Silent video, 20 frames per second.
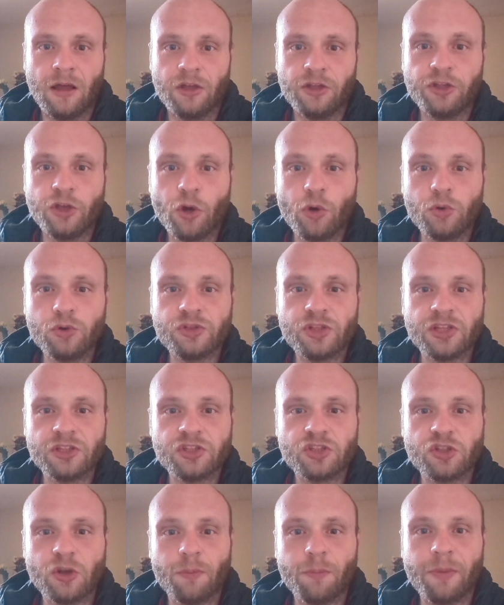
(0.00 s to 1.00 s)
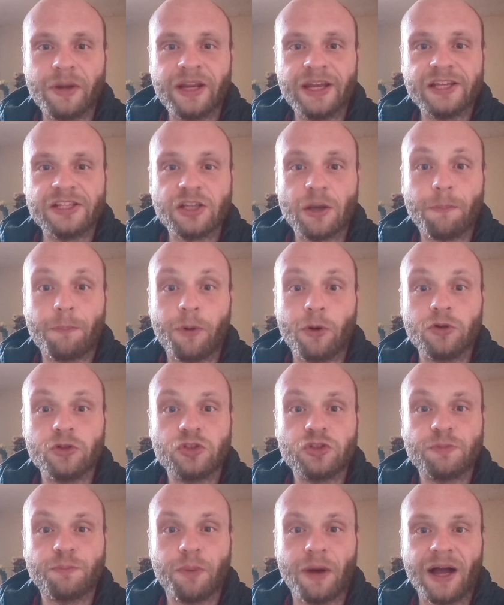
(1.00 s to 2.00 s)
using somebody as a
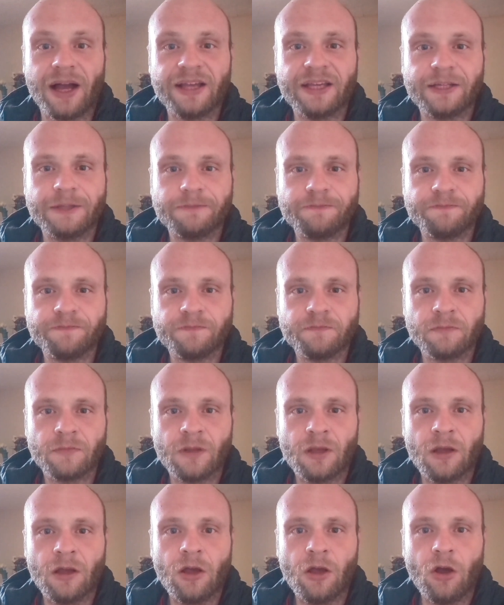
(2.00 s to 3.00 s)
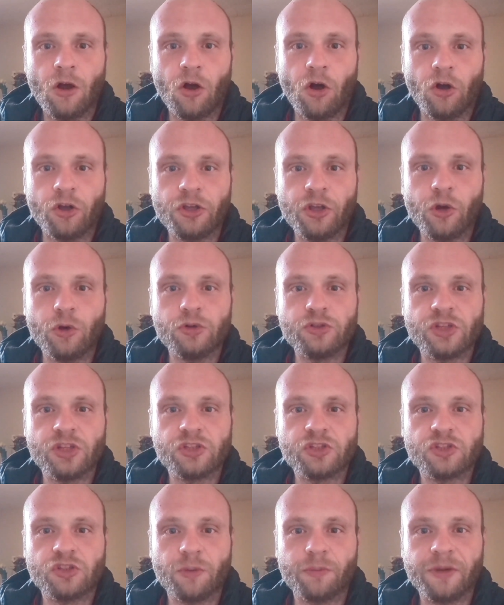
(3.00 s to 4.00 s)
punch bag or
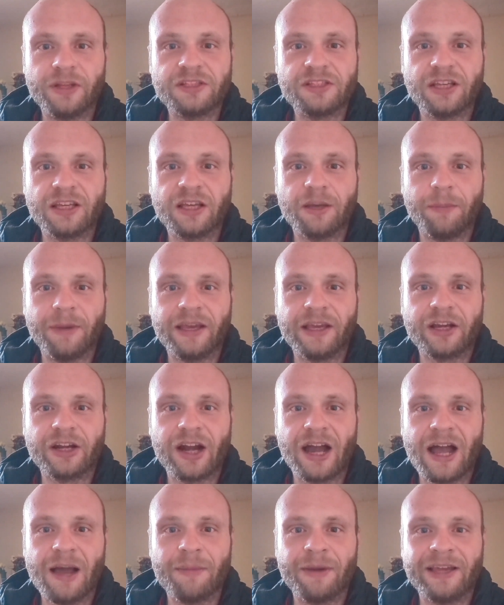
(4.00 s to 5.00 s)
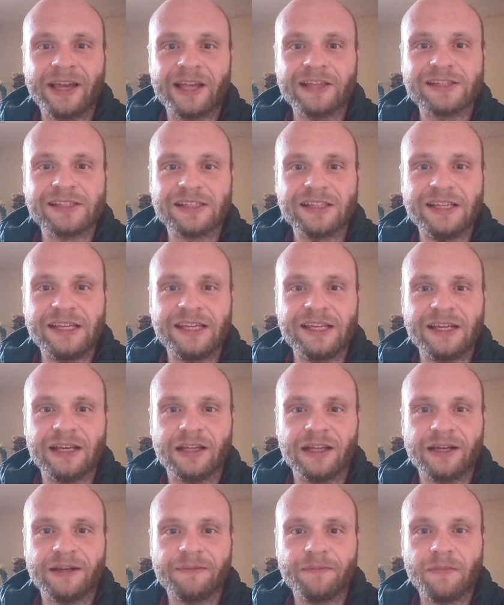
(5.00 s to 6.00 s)
using somebody to commit crime against
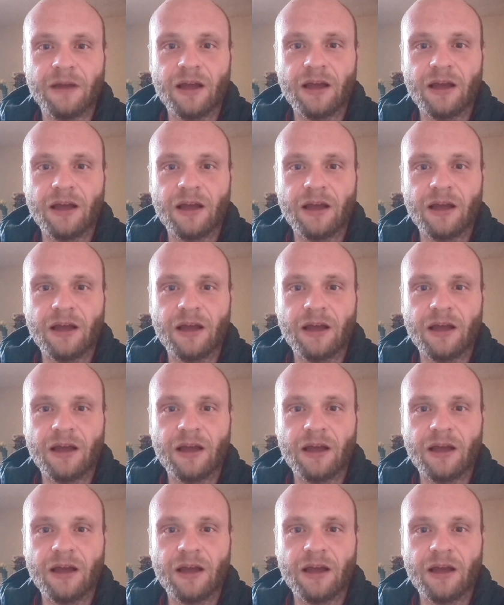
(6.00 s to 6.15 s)
legally.